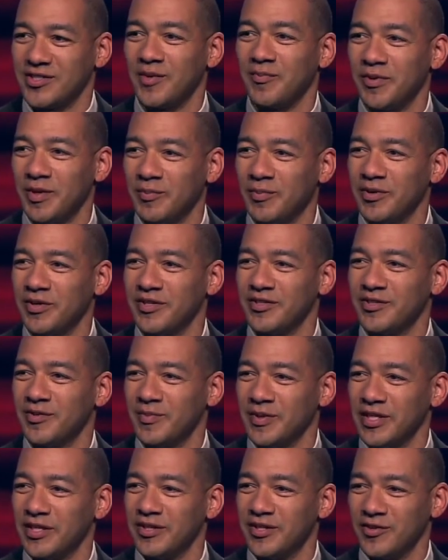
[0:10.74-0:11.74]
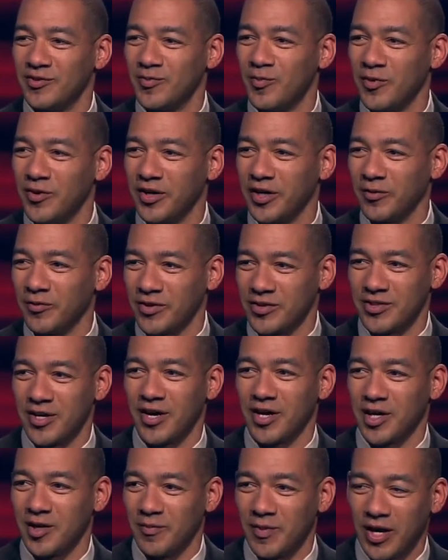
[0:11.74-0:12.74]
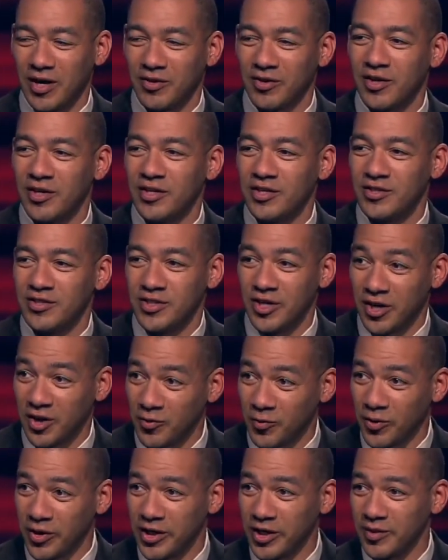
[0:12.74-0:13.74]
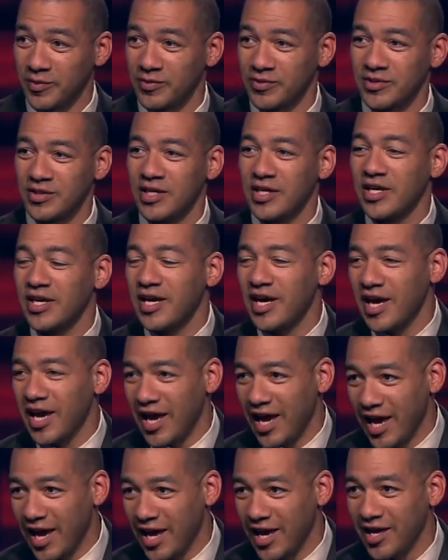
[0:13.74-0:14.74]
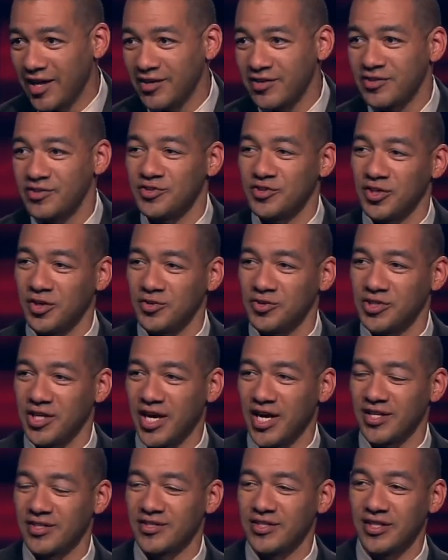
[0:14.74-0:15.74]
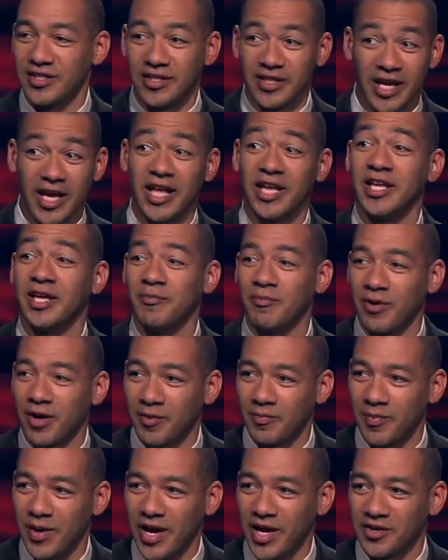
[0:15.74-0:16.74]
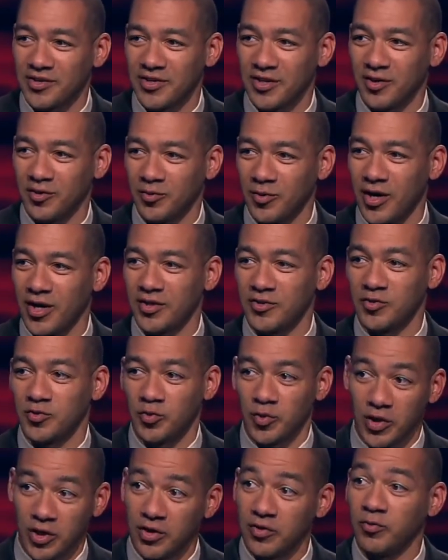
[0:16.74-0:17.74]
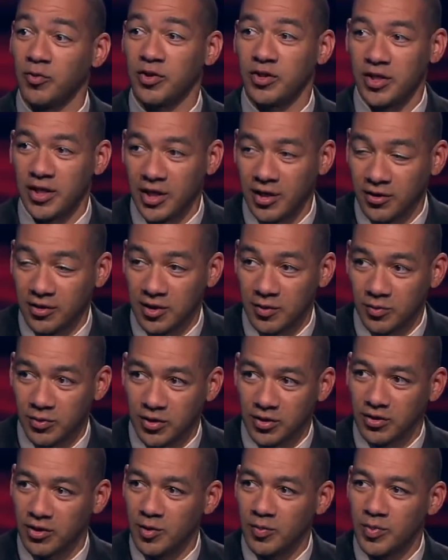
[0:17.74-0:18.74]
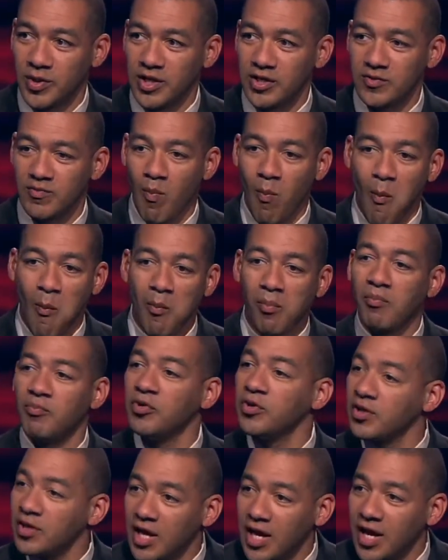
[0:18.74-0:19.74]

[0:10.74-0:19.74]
somebody put it to me this morning when talking about Deron Williams and Joe Johnson, and they brought back Gerald Wallace as well, and with a healthy Brook Lopez. You can